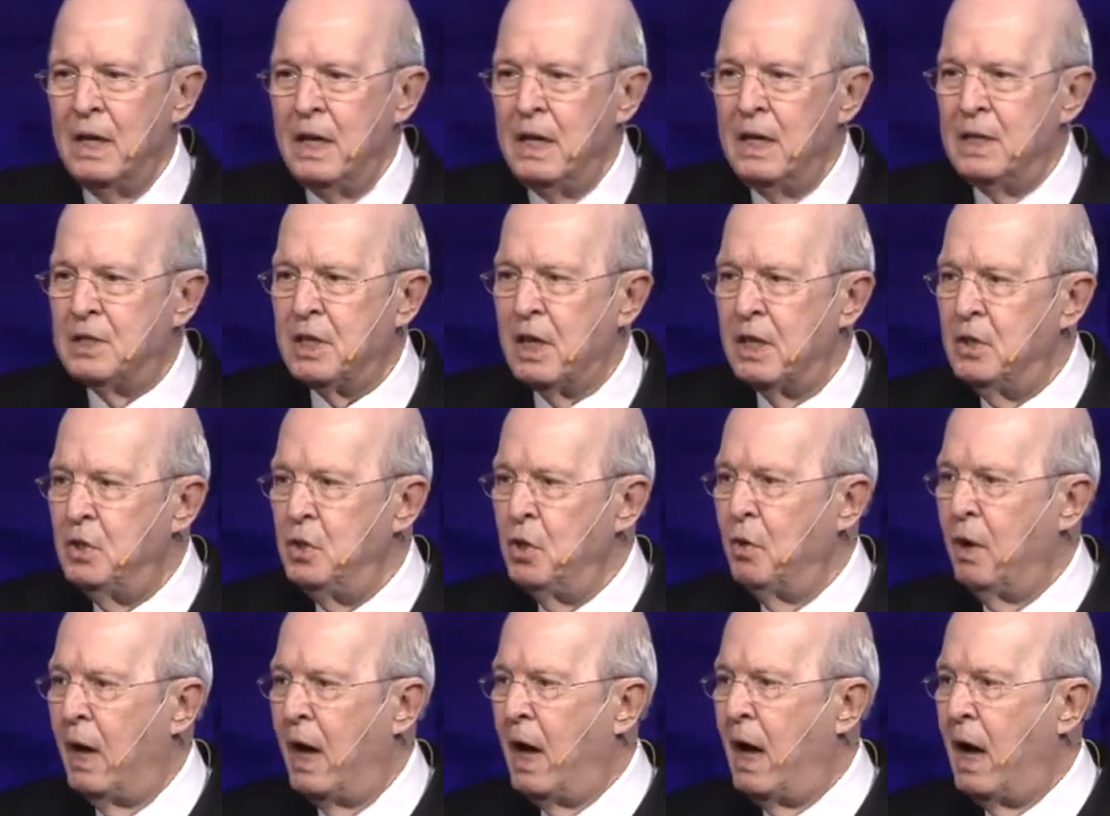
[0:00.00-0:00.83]
He said,
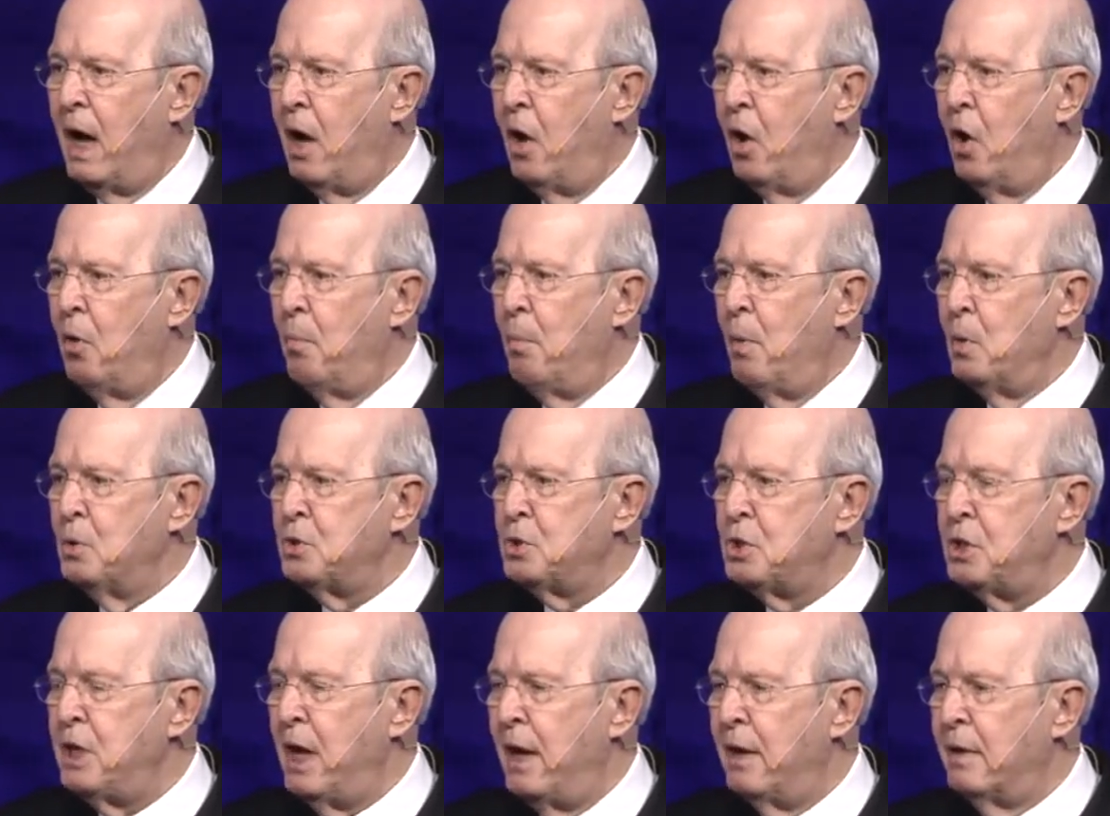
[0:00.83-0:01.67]
You know, I, I
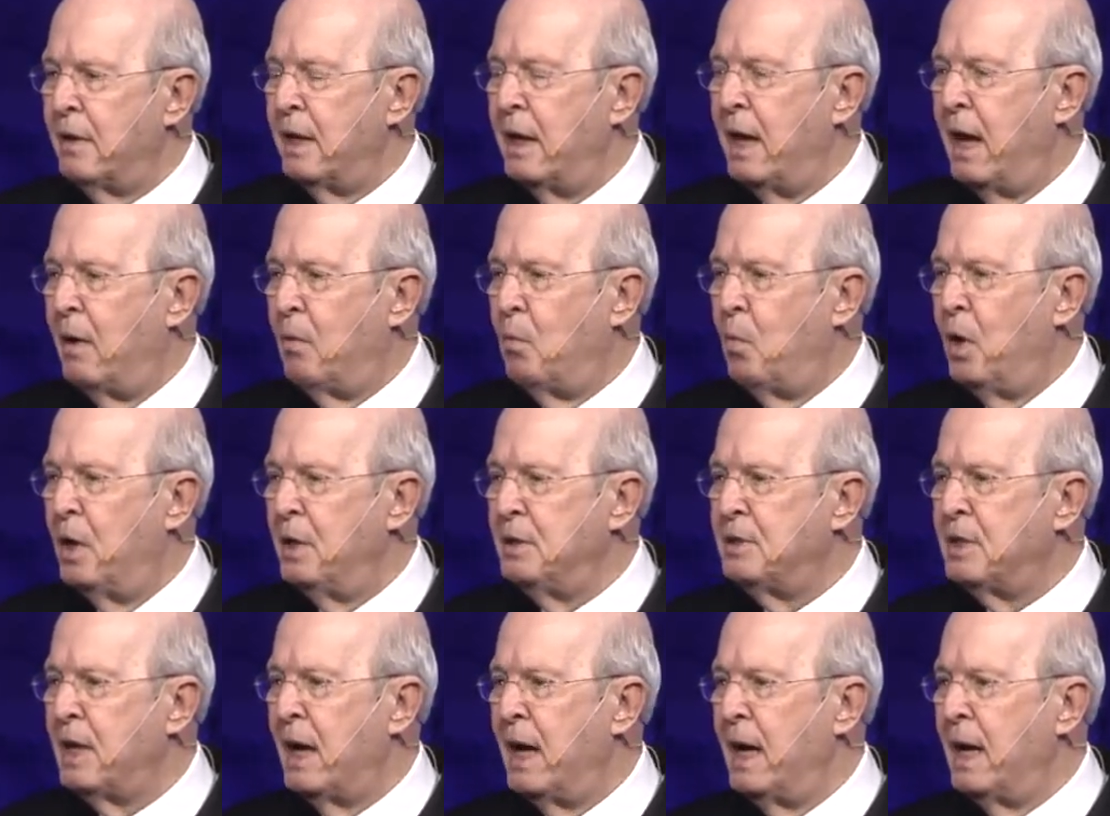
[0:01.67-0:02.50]
almost shouted at
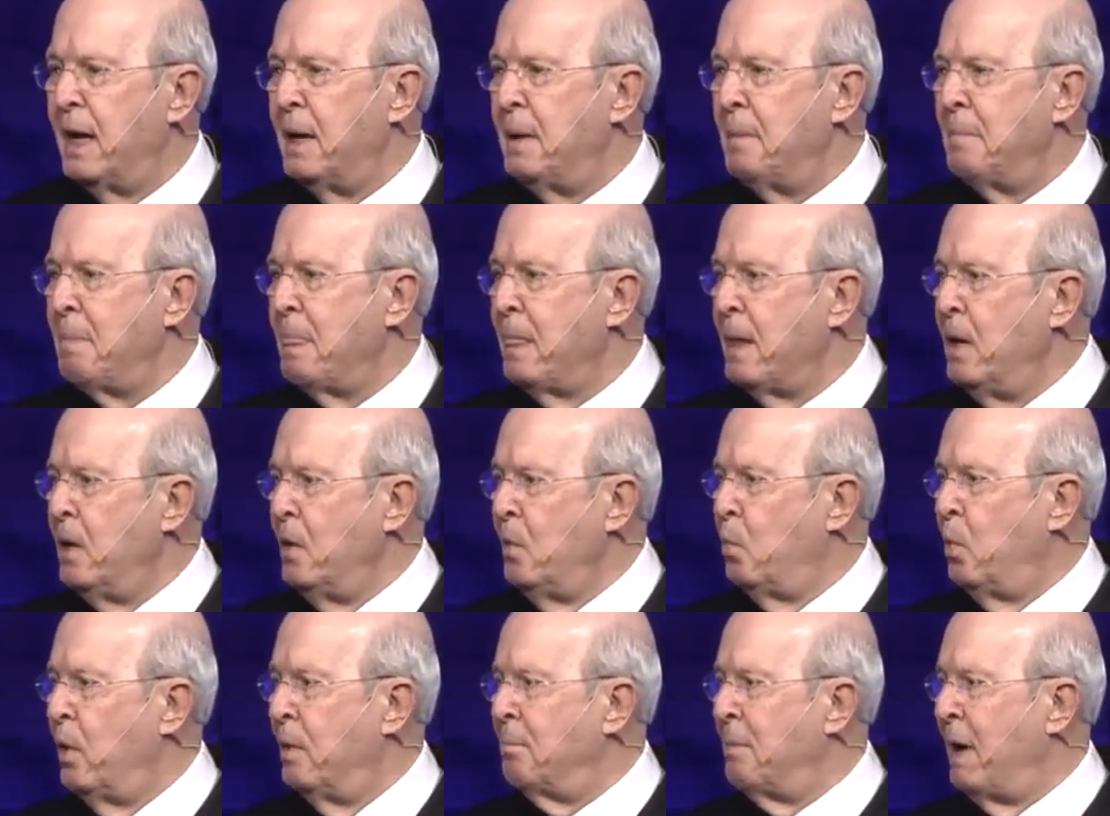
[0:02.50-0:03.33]
one time
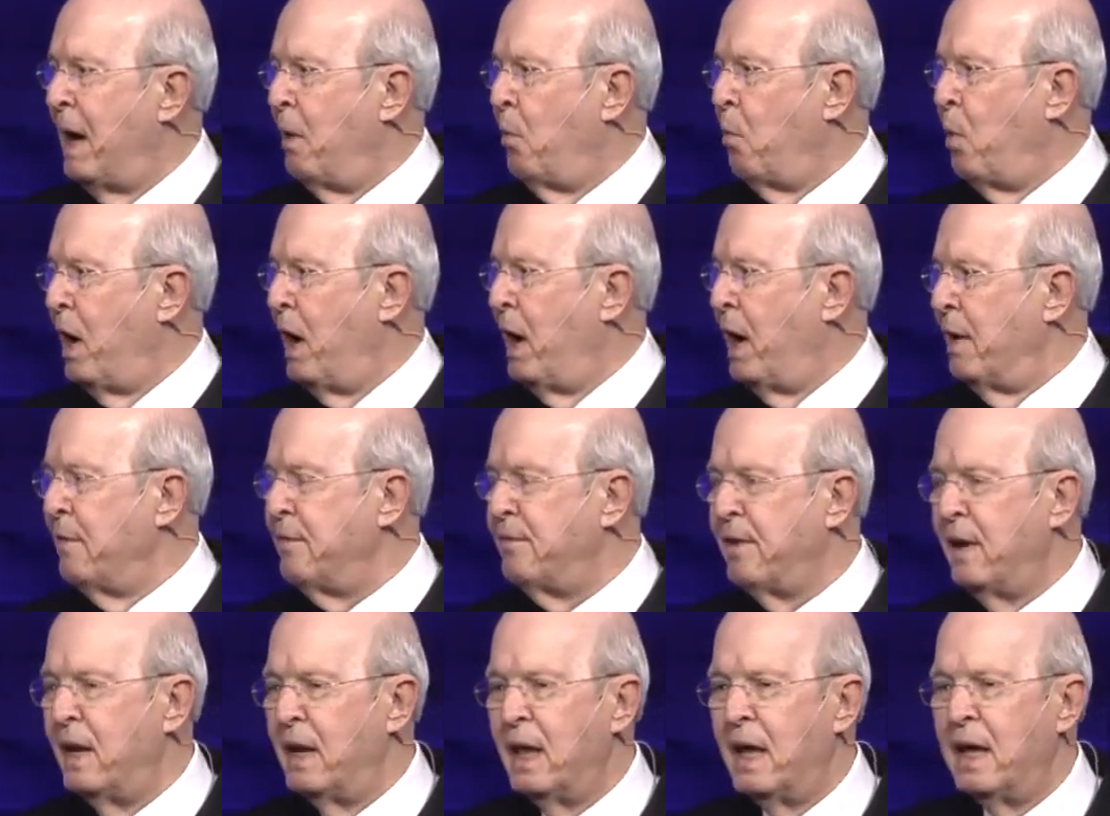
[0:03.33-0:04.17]
when my wife
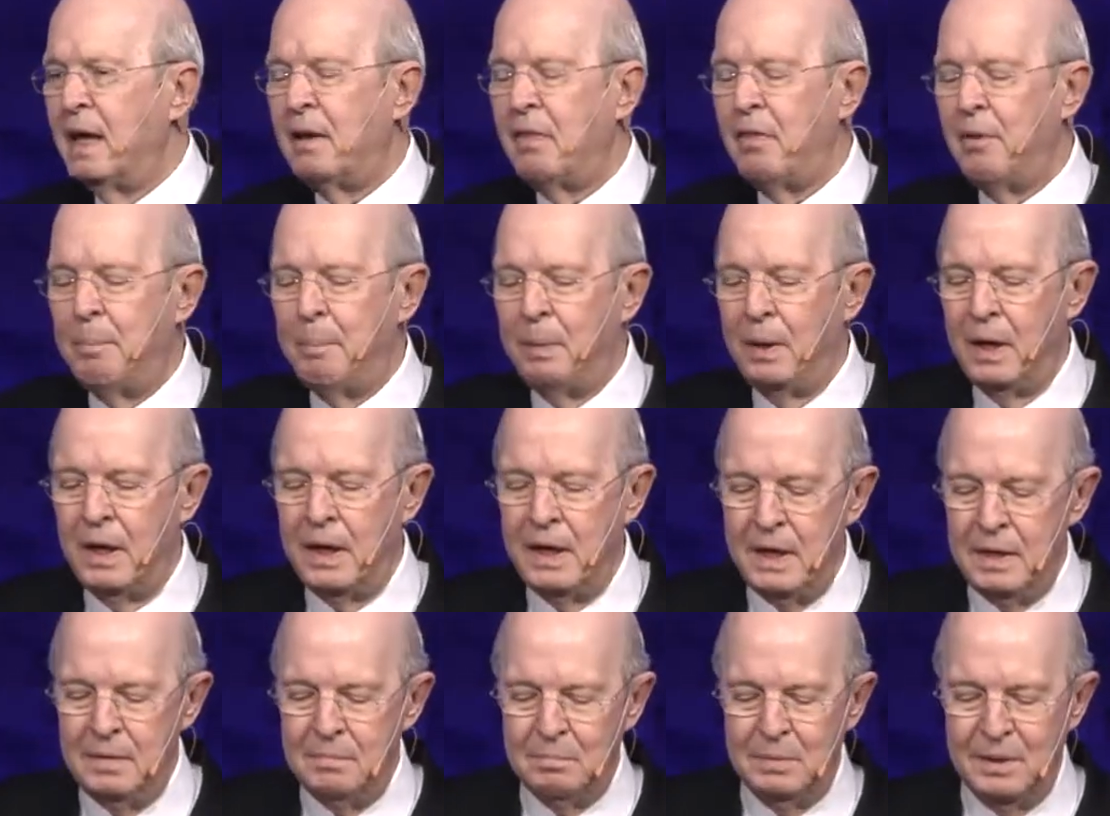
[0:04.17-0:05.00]
fell out of the
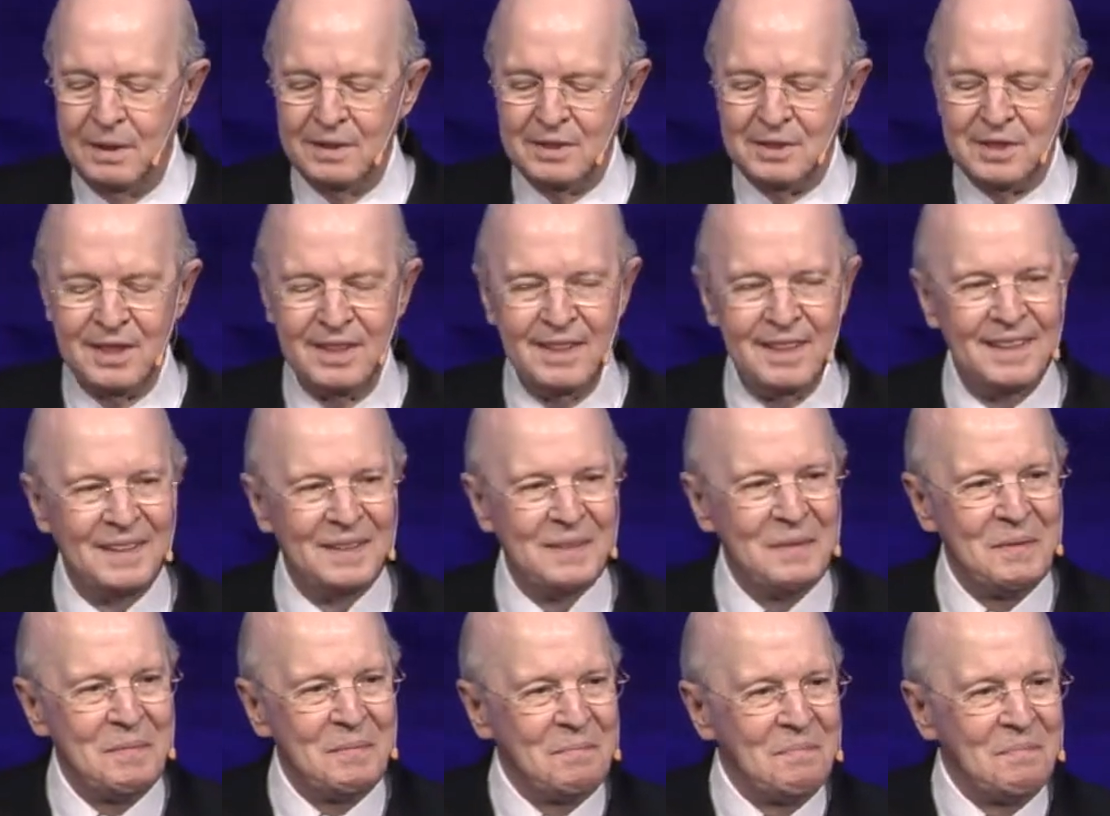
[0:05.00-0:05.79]
plane, but uh,